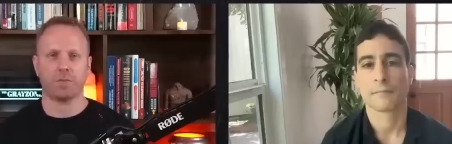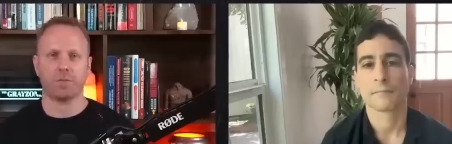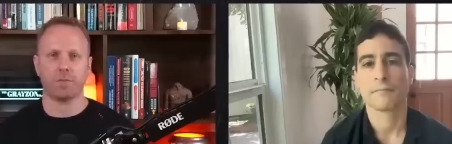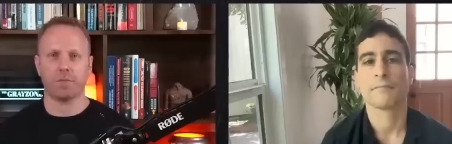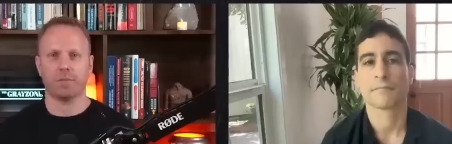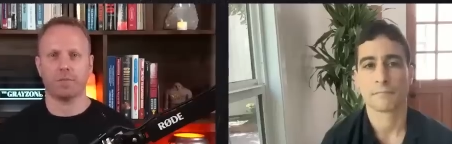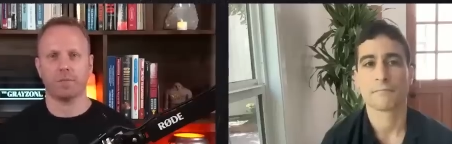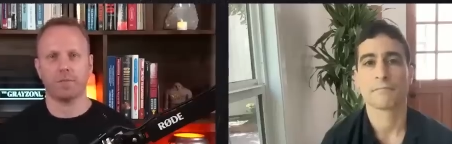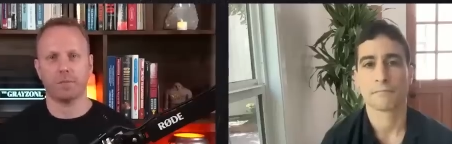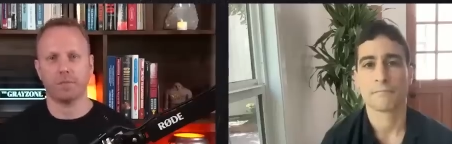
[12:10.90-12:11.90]

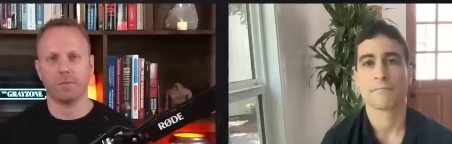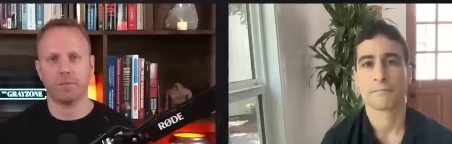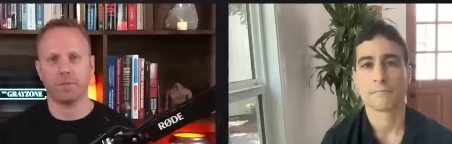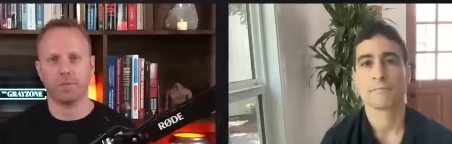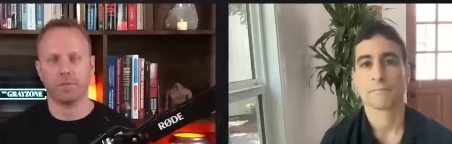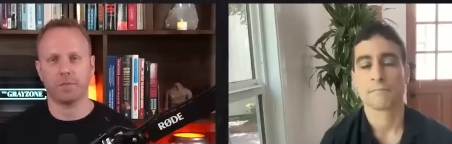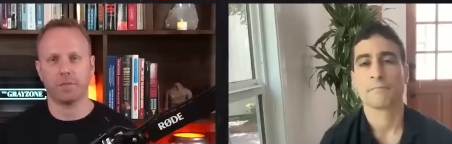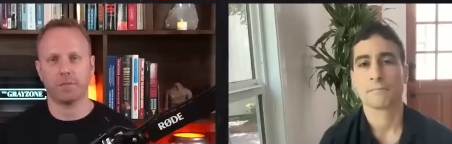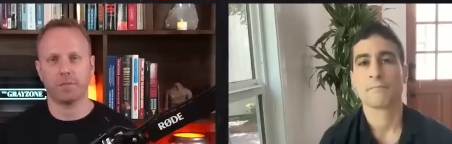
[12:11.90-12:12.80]
Nothing is said.